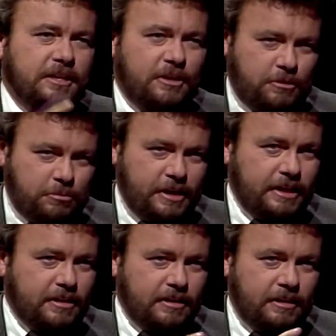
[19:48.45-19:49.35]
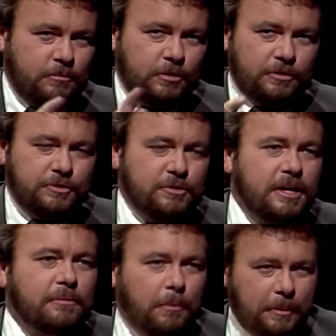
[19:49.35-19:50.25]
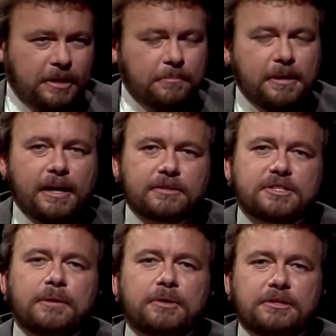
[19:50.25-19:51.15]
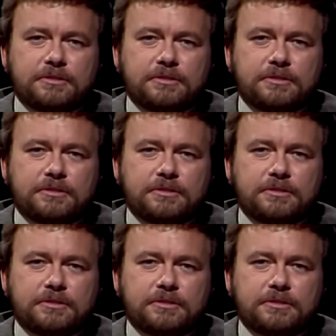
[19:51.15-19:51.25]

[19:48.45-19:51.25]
another break, and we'll do that when we come back. Stay with us.